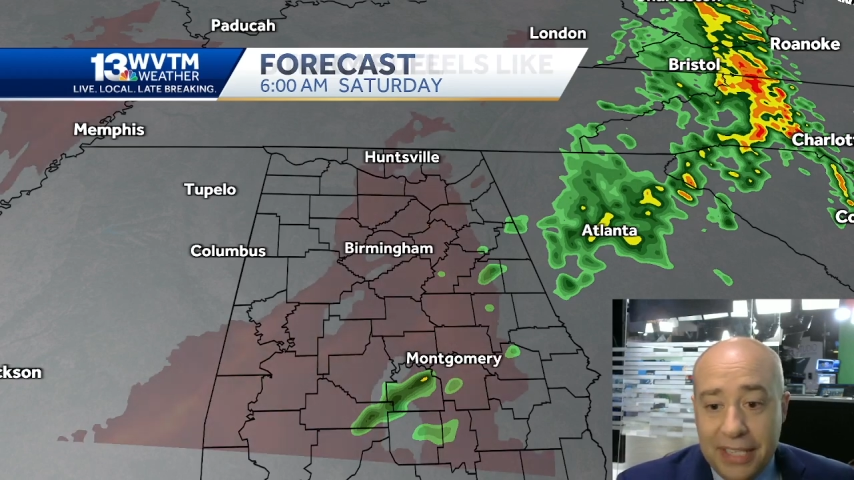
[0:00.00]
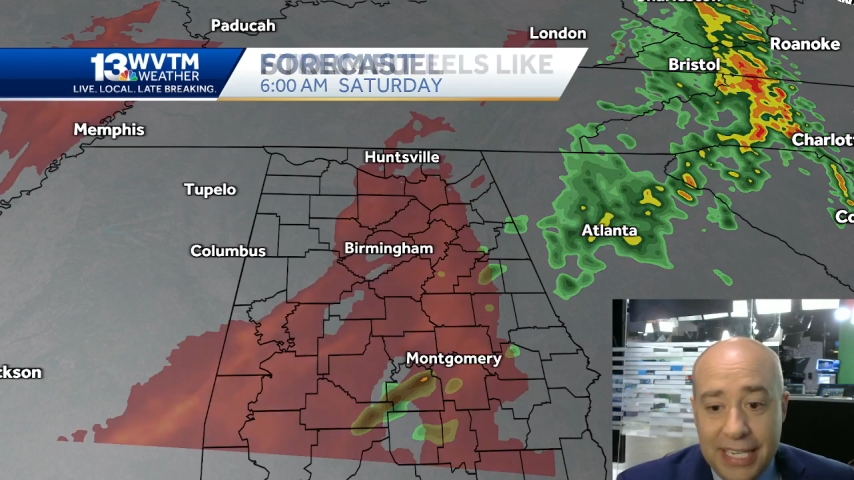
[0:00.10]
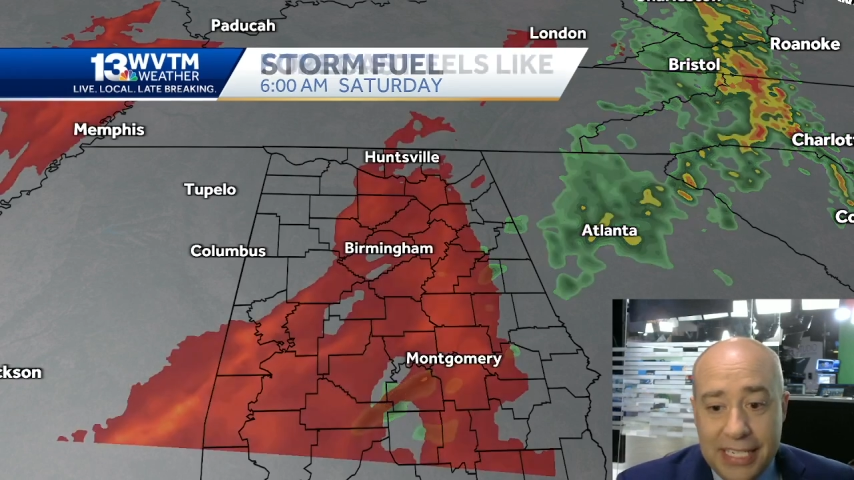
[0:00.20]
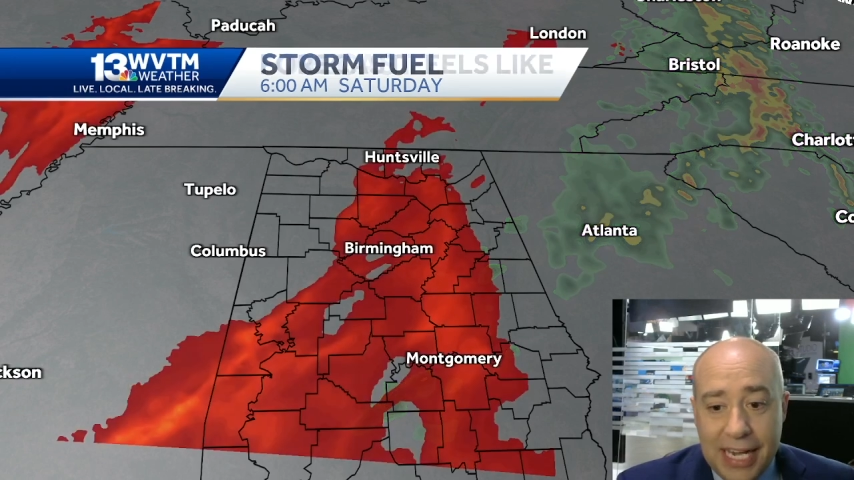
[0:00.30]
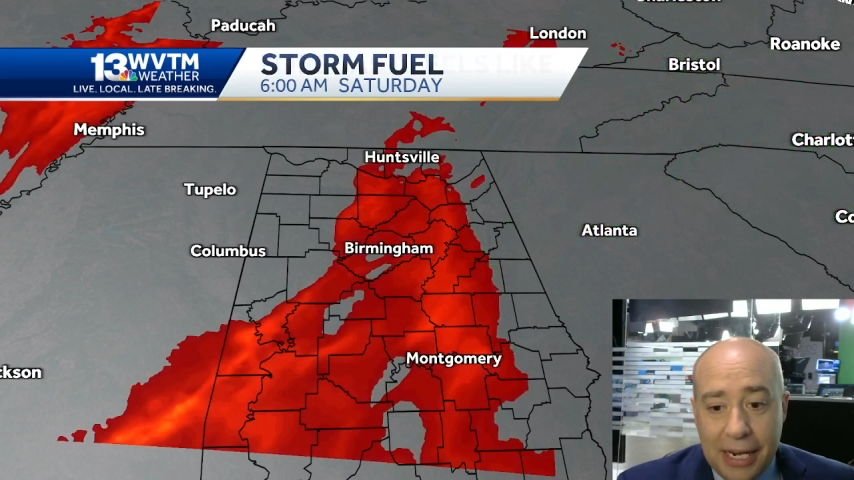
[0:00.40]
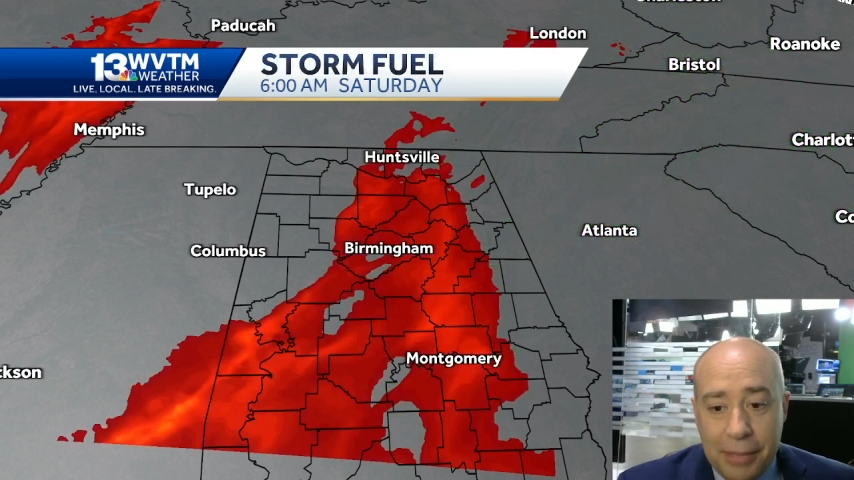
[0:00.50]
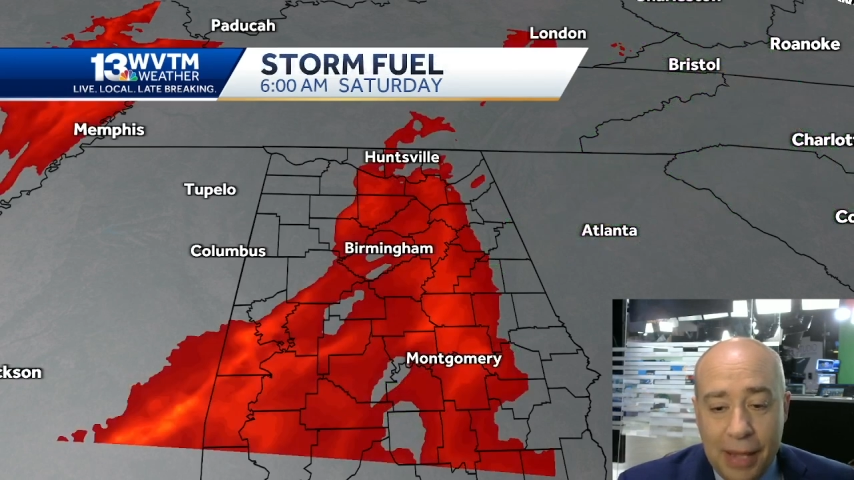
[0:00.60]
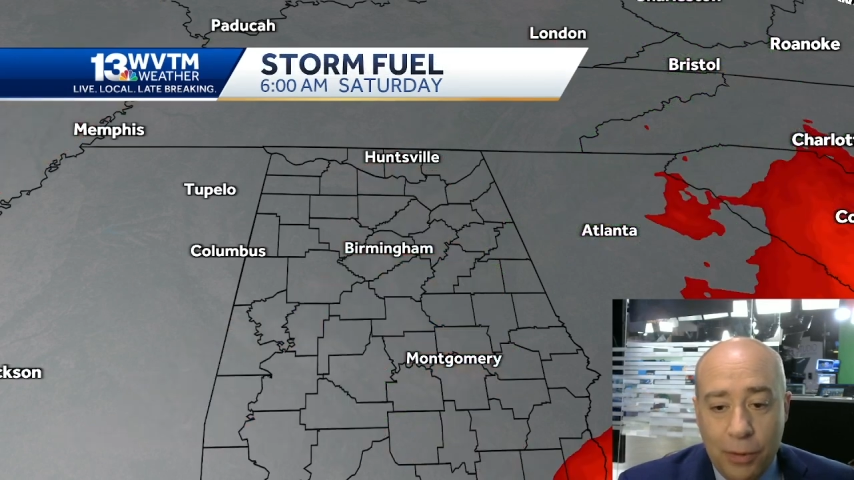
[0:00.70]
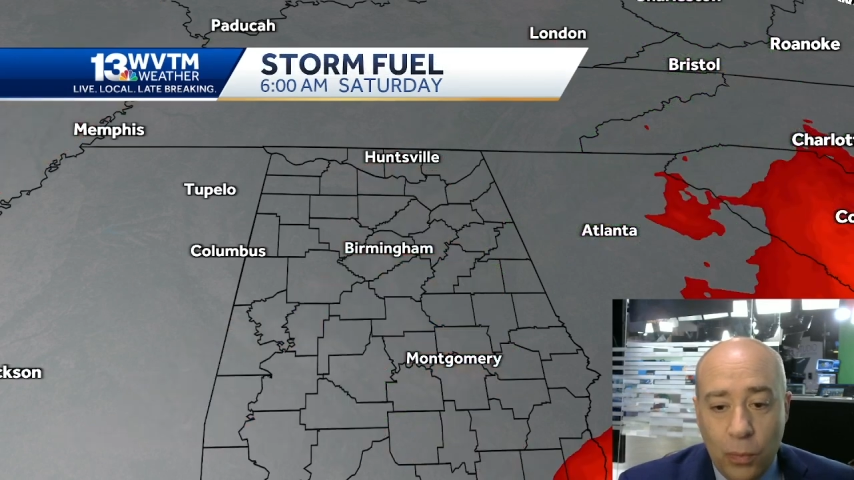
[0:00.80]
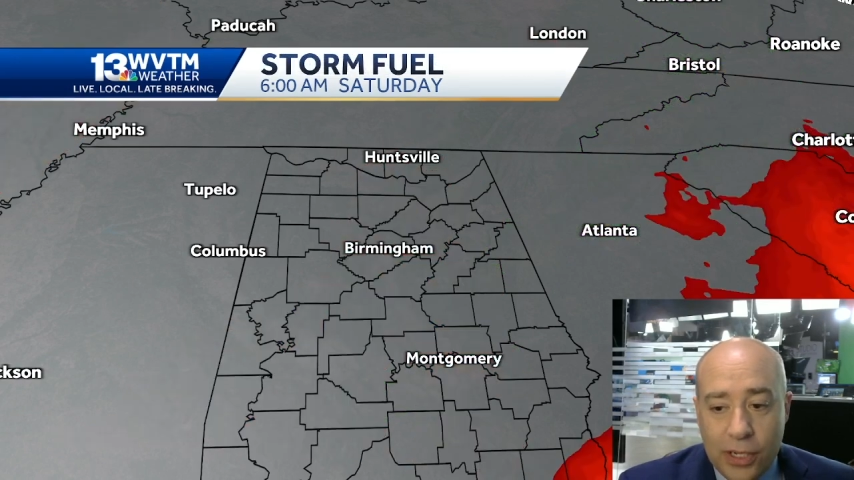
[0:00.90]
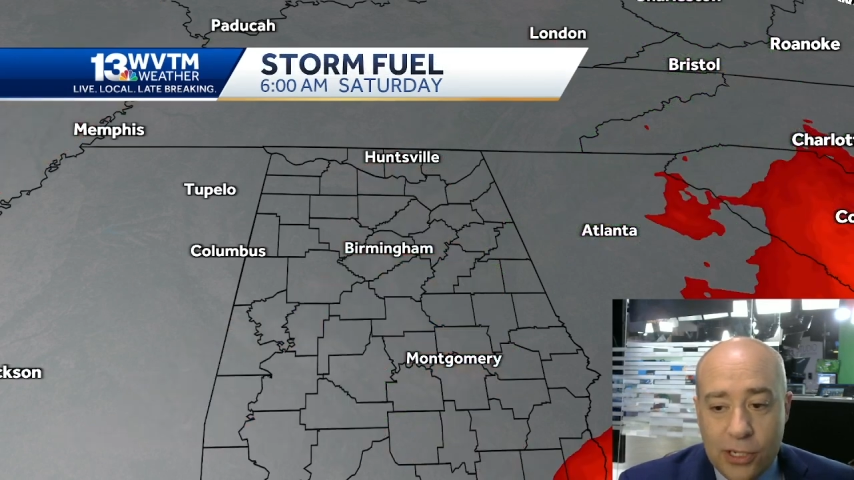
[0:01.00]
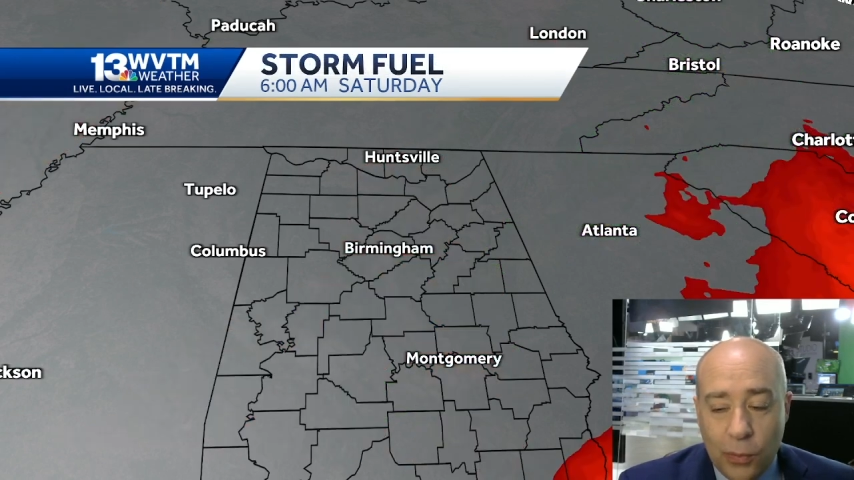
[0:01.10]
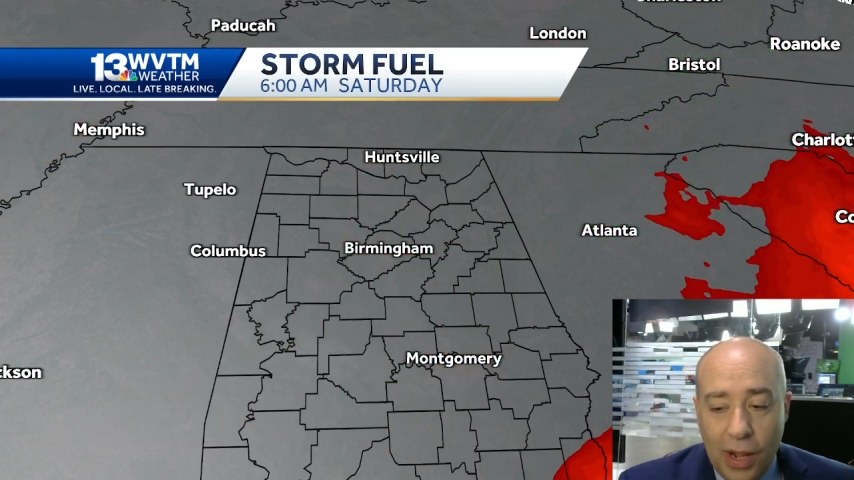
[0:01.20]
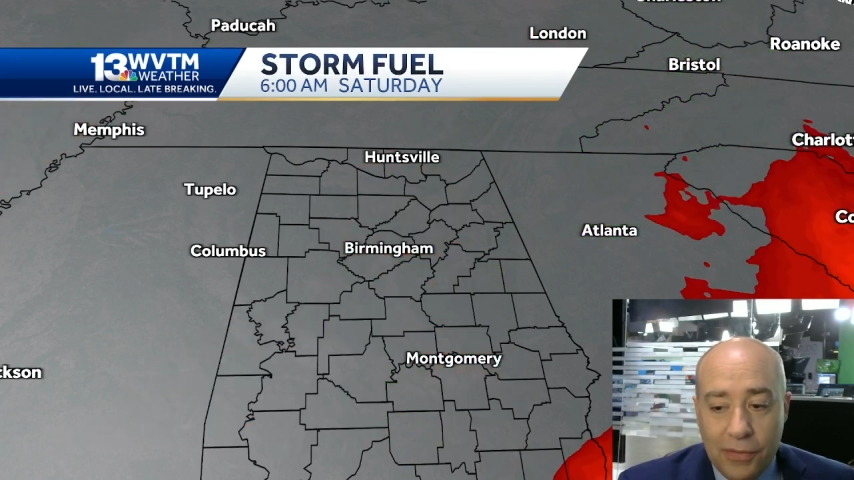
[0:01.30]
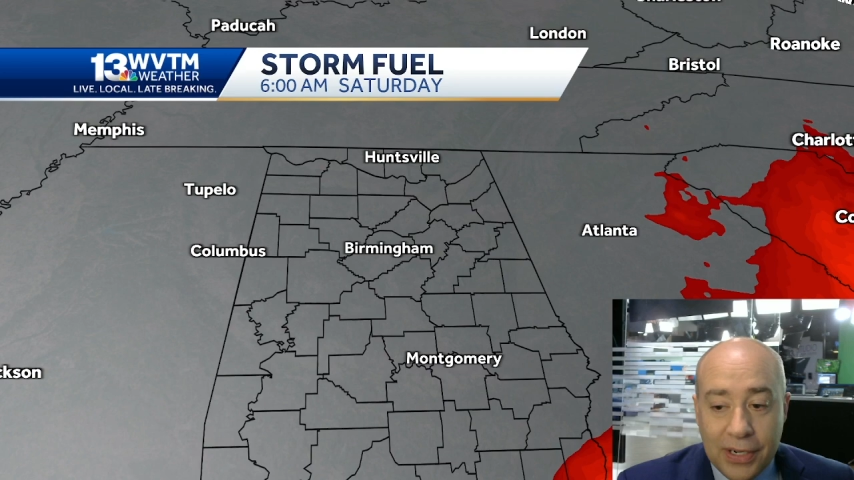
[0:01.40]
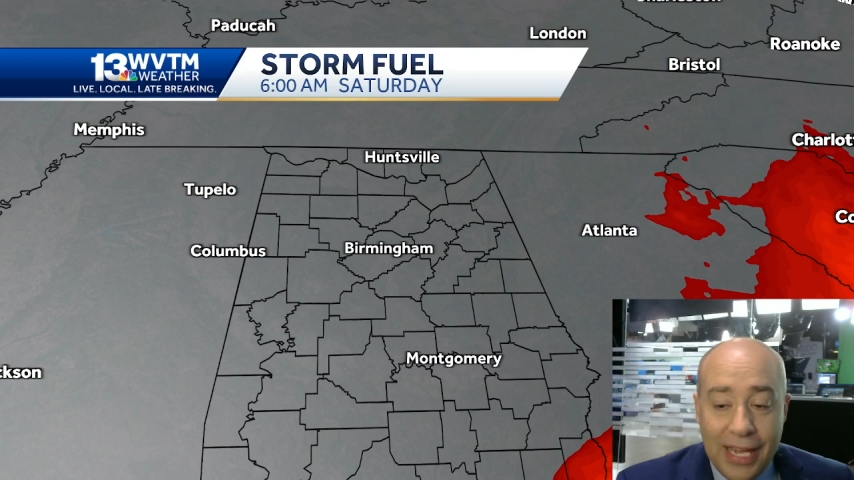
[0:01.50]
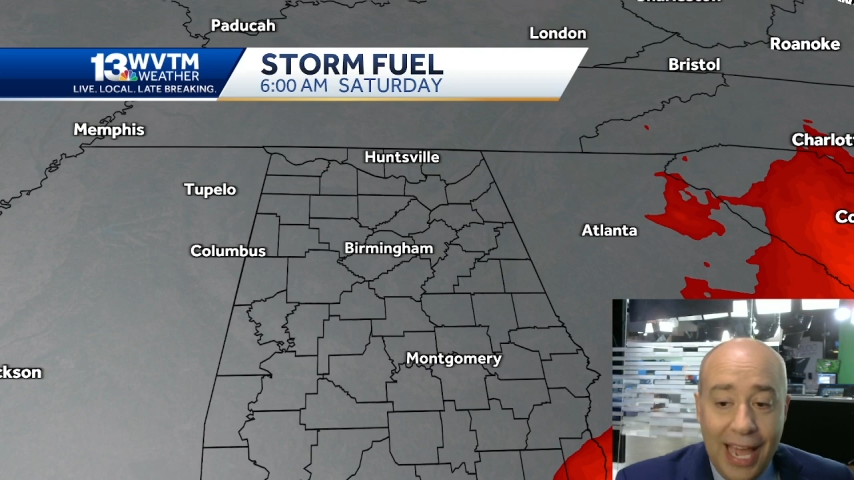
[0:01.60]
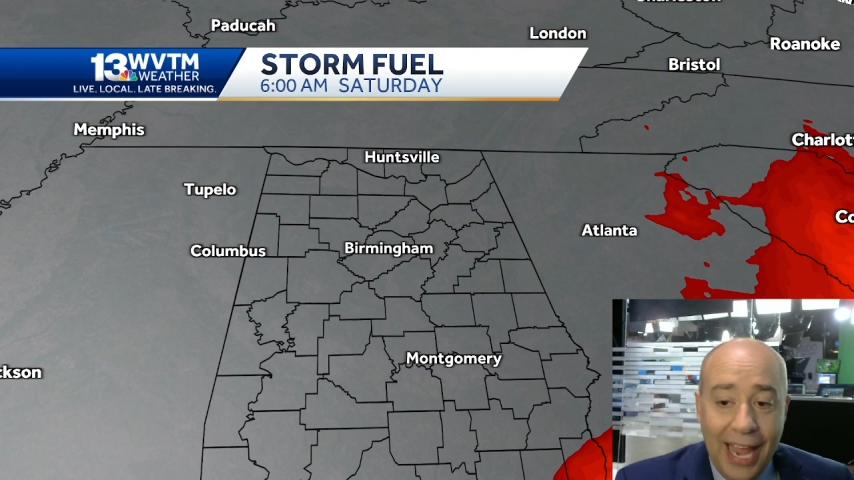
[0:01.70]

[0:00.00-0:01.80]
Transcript: East Alabama whatsoever.